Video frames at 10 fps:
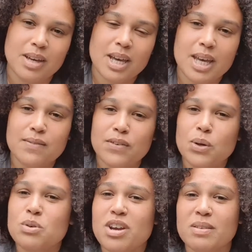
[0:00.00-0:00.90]
if
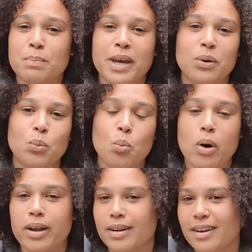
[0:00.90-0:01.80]
you just pick
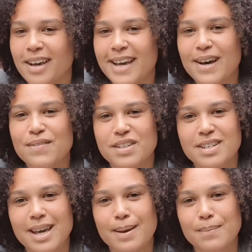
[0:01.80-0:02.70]
one of the
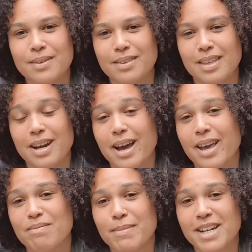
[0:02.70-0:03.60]
tips that I
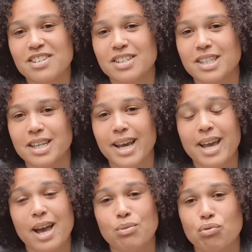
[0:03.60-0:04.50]
have mentioned today
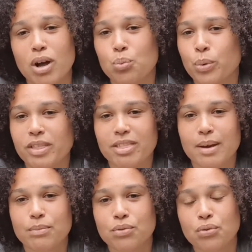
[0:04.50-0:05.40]
and run with
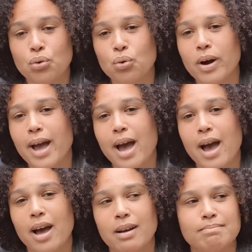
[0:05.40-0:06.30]
them
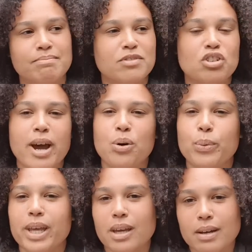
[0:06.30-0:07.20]
try a
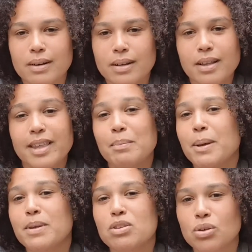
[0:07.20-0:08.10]
week, then
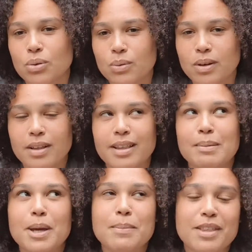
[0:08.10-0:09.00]
maybe 2,
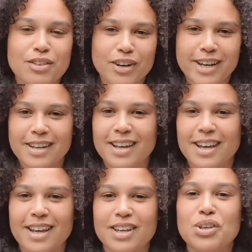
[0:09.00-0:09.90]
maybe 3,
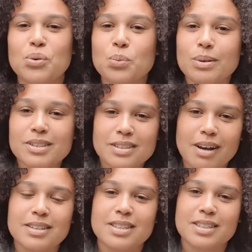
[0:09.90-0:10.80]
you will
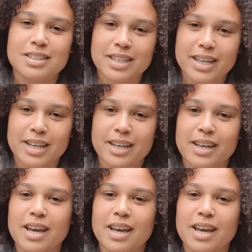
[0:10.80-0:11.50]
start to see